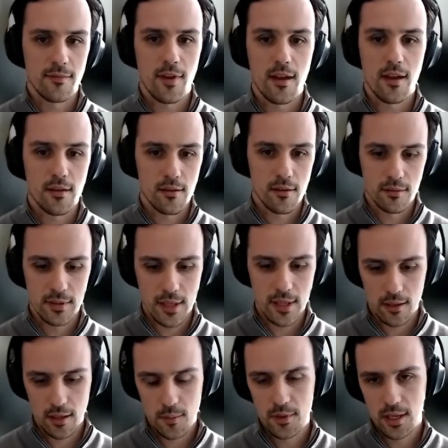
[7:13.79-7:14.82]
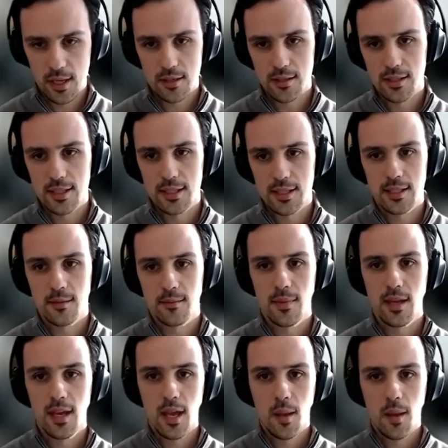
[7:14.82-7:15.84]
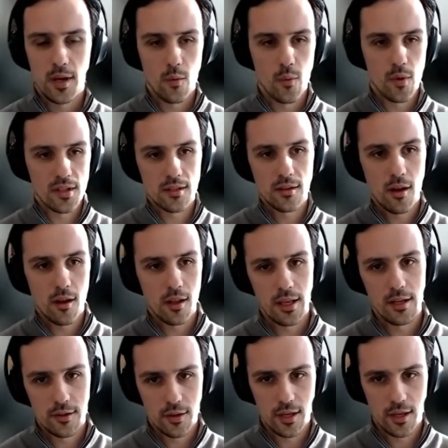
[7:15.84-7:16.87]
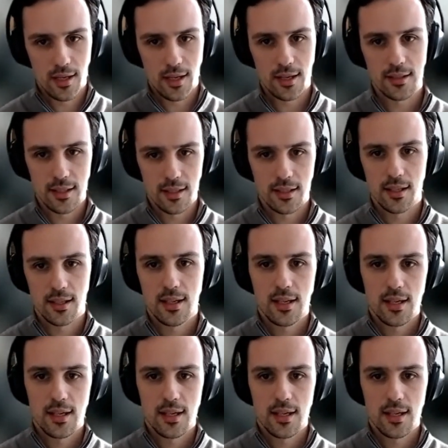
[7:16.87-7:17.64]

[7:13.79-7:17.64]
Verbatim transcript: via their own telecommunication system, but it wasn't all interconnected.